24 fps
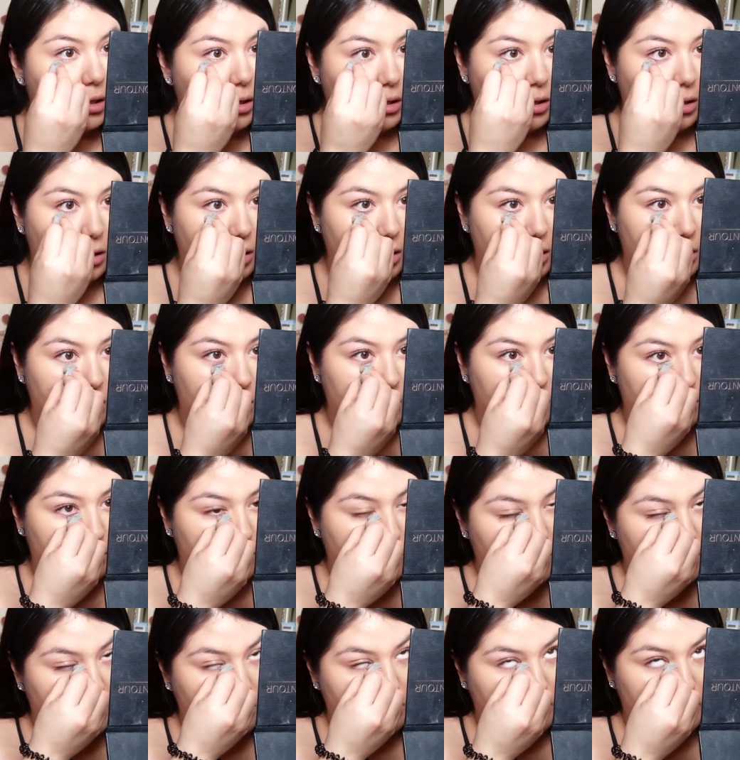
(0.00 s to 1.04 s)
and I'm
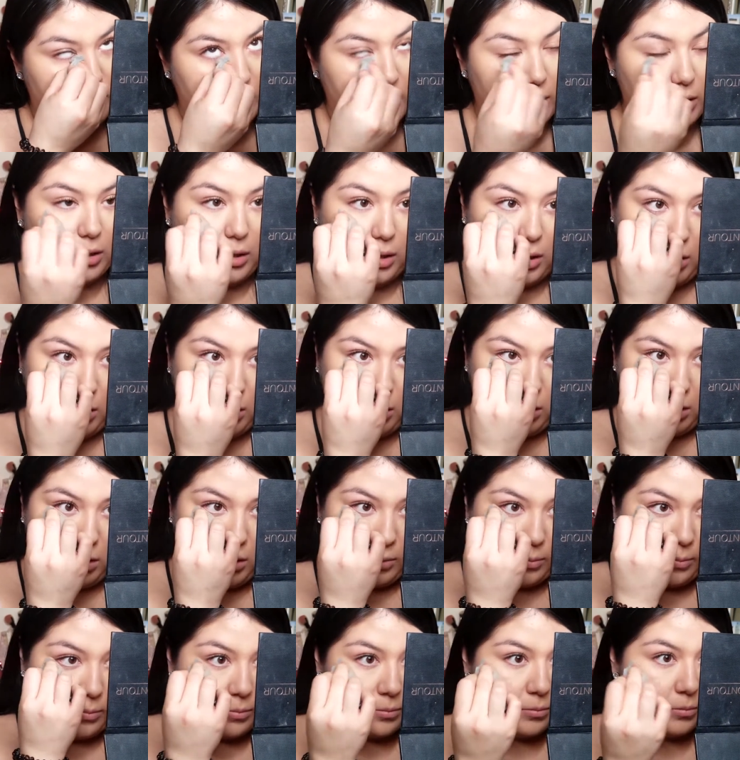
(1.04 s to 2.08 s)
gonna blend that
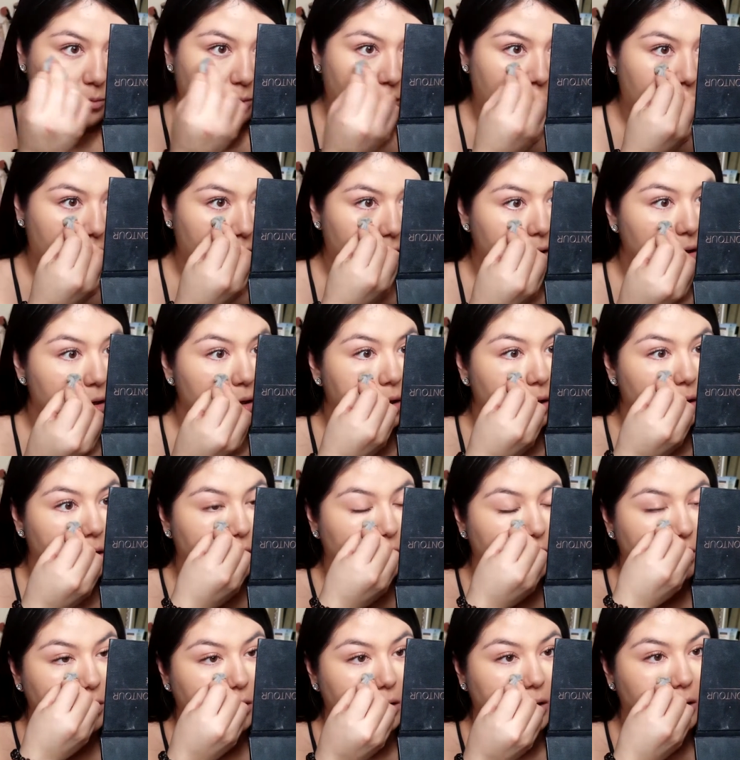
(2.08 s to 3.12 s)

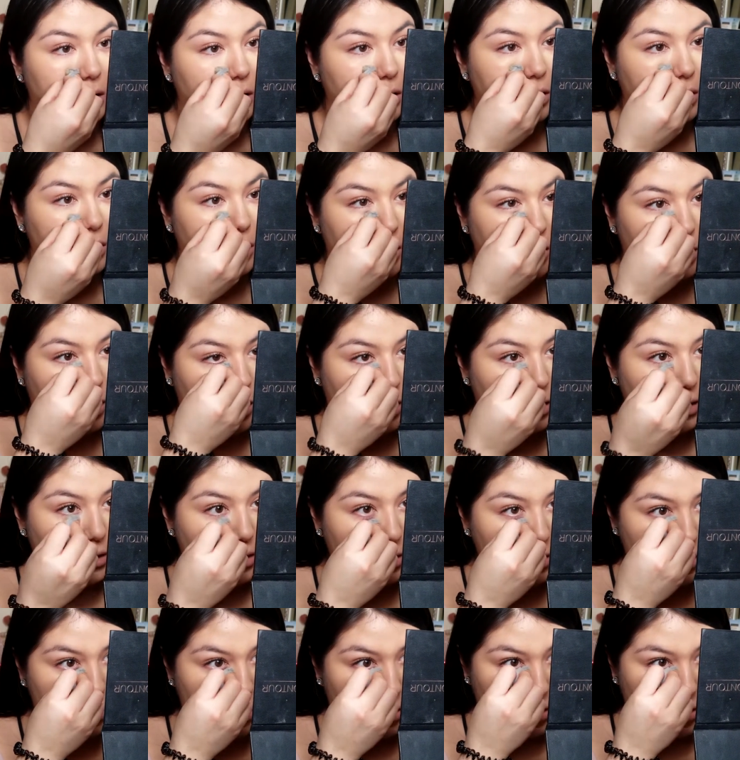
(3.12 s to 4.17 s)
underneath the eyes.